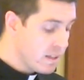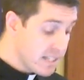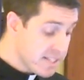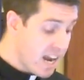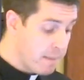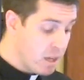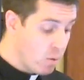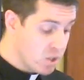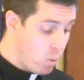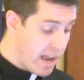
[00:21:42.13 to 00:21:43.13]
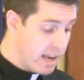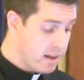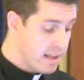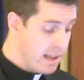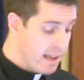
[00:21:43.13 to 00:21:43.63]
This time he was
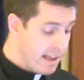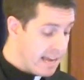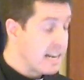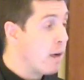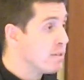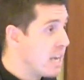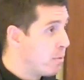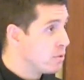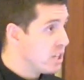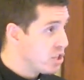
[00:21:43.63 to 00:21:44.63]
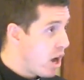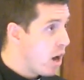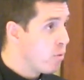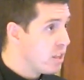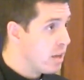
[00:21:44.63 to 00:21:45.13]
awake, and I was able to
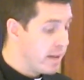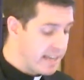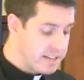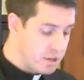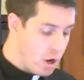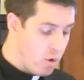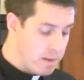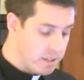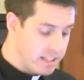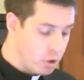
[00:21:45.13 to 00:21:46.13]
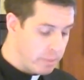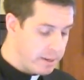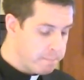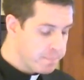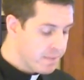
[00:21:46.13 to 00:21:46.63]
talk with him and get to know him a little
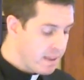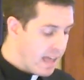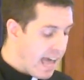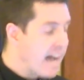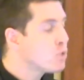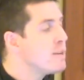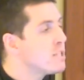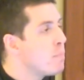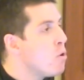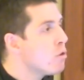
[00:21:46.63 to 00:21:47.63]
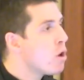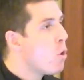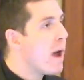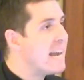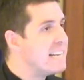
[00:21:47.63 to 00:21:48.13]
bit. As we spoke,
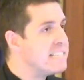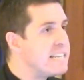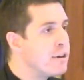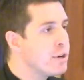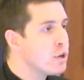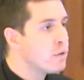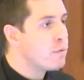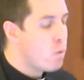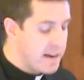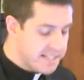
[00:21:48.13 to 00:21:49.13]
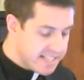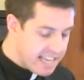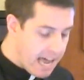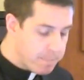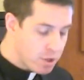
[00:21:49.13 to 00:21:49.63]
though, an interior voice
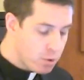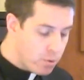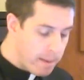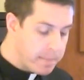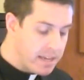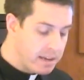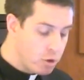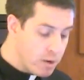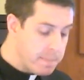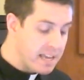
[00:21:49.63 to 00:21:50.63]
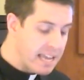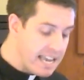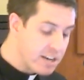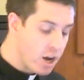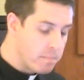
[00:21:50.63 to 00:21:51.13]
kept creeping
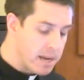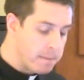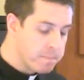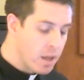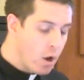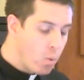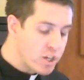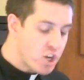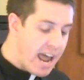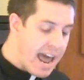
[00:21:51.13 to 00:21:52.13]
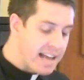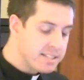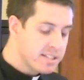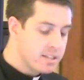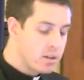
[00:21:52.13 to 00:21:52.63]
in on me, which
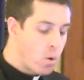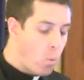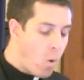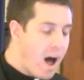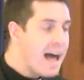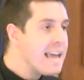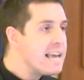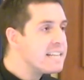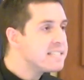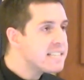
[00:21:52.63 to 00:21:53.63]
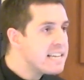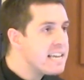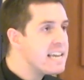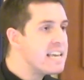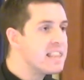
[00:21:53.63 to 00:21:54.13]
asked, why is
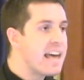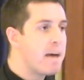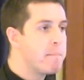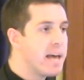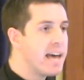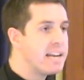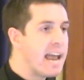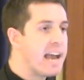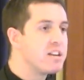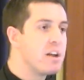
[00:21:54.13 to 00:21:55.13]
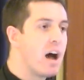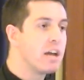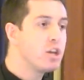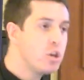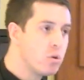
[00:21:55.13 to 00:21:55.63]
he in that bed and
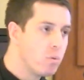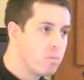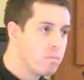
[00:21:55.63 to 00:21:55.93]
not you?